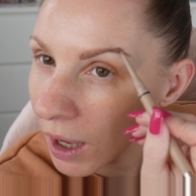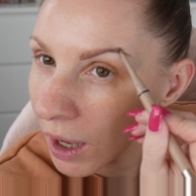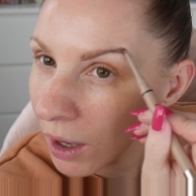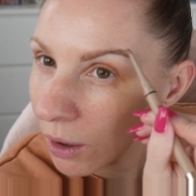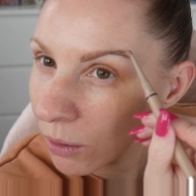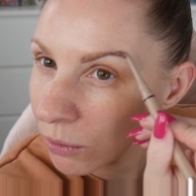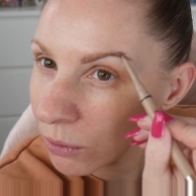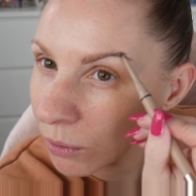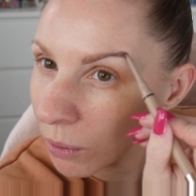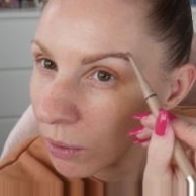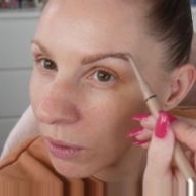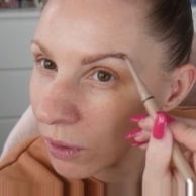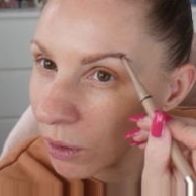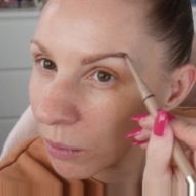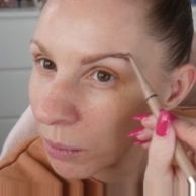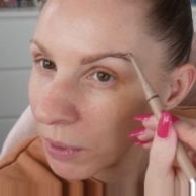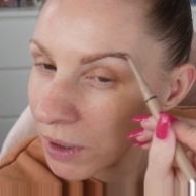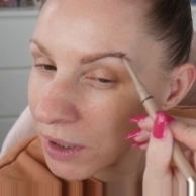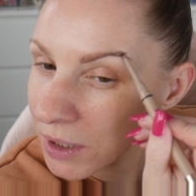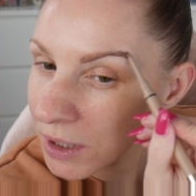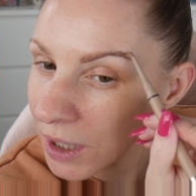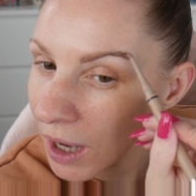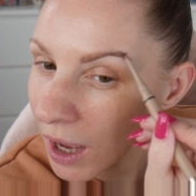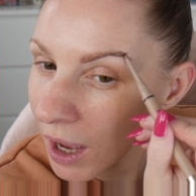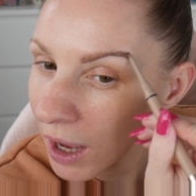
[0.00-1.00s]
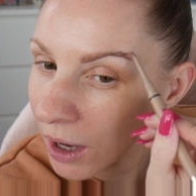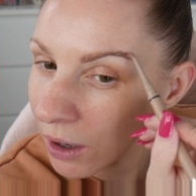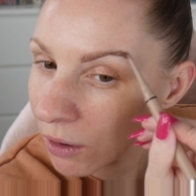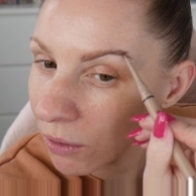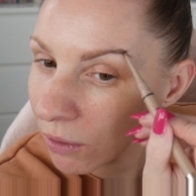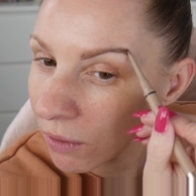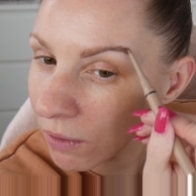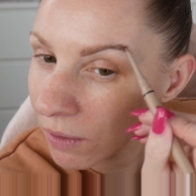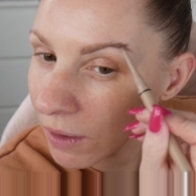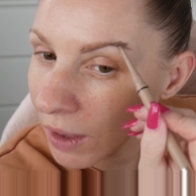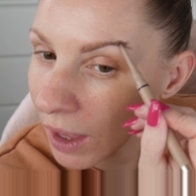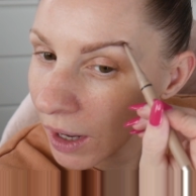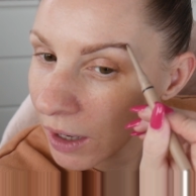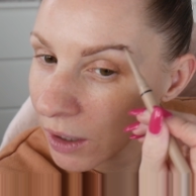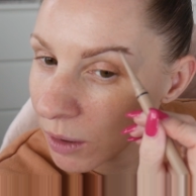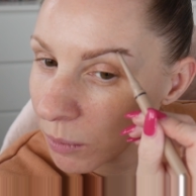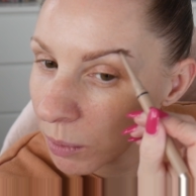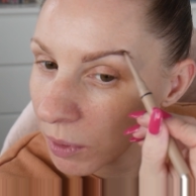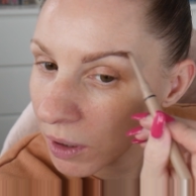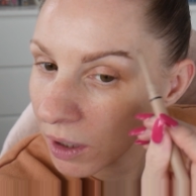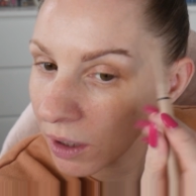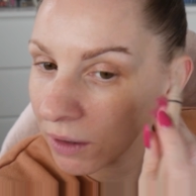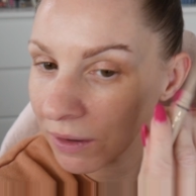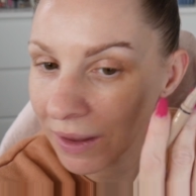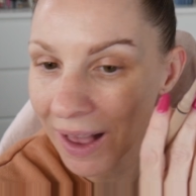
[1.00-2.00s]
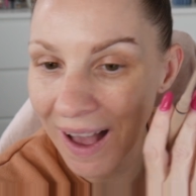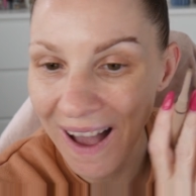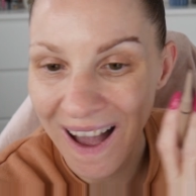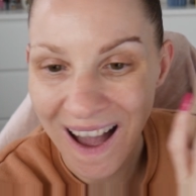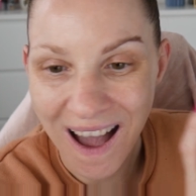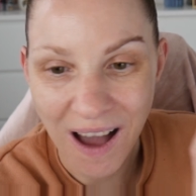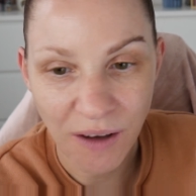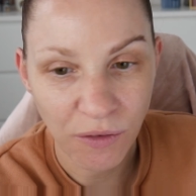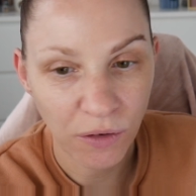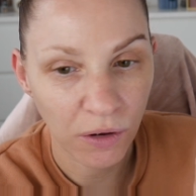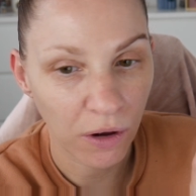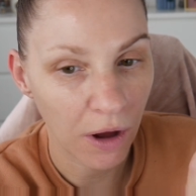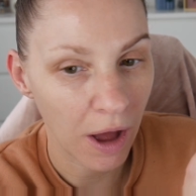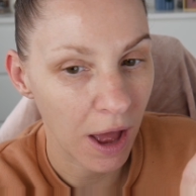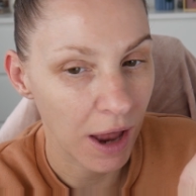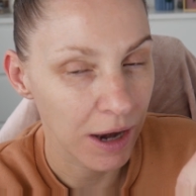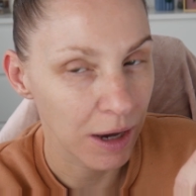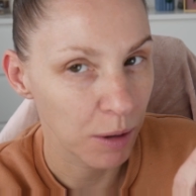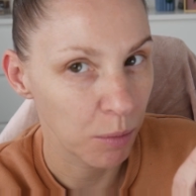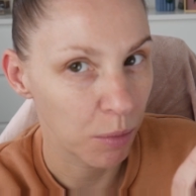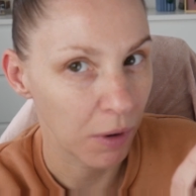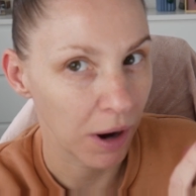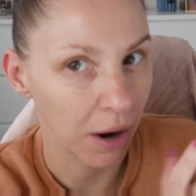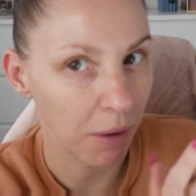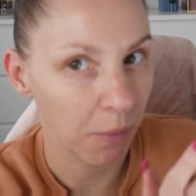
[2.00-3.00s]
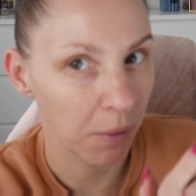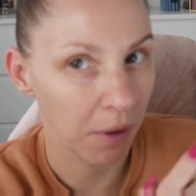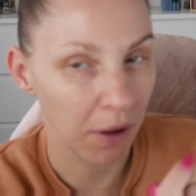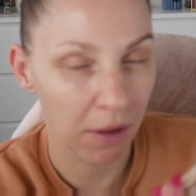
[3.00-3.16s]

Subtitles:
Let's go a little bit darker at the end because I haven't got any brow